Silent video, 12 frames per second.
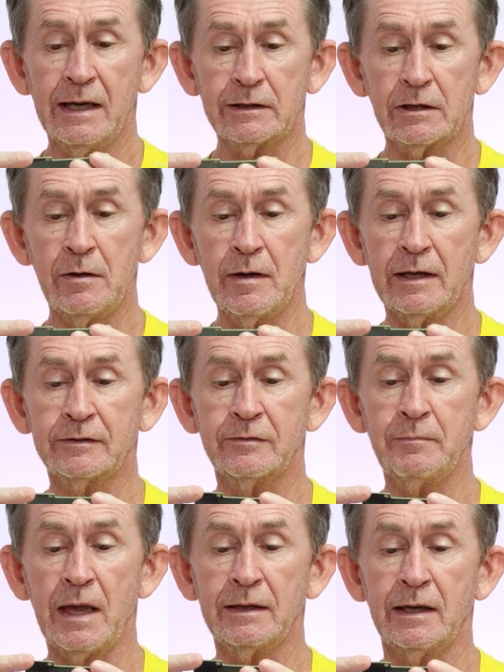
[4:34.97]
it
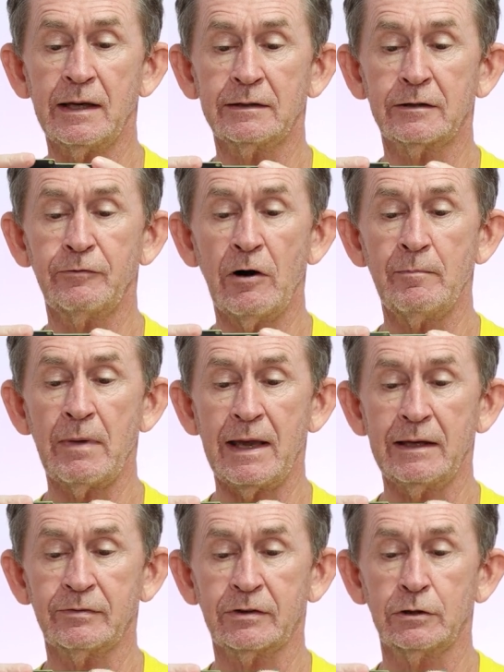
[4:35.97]
it's it's from
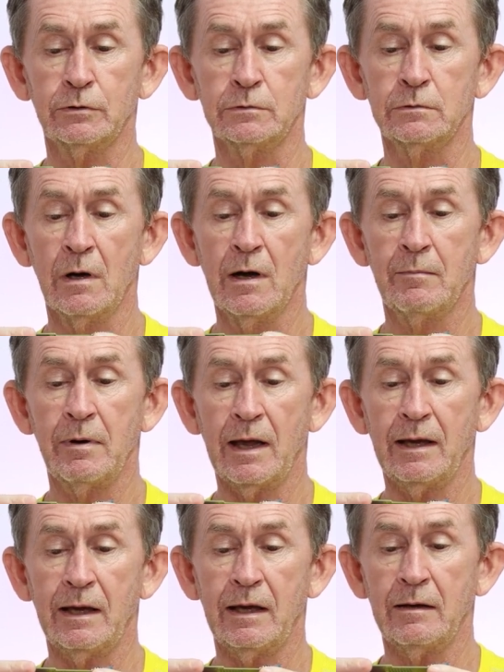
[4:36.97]
S2
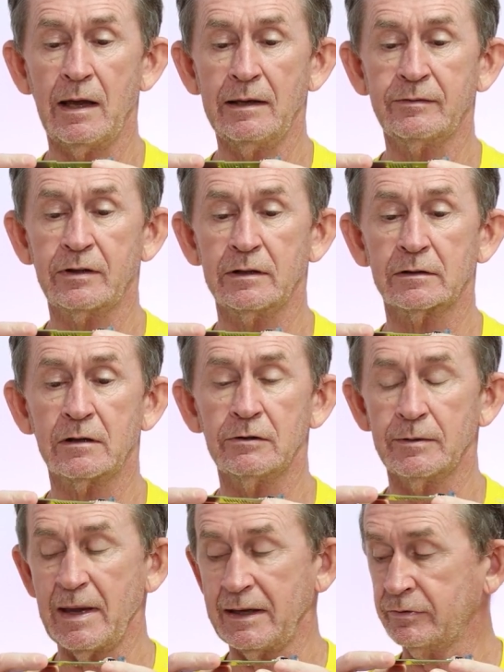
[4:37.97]
uh, S they
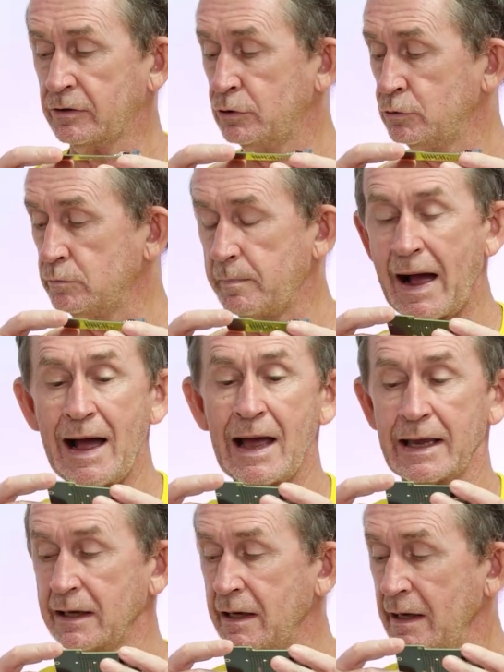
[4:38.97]
call them S2
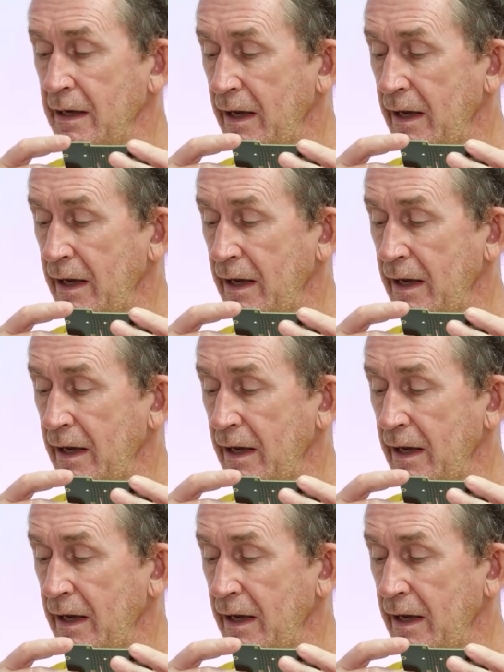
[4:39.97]
Pi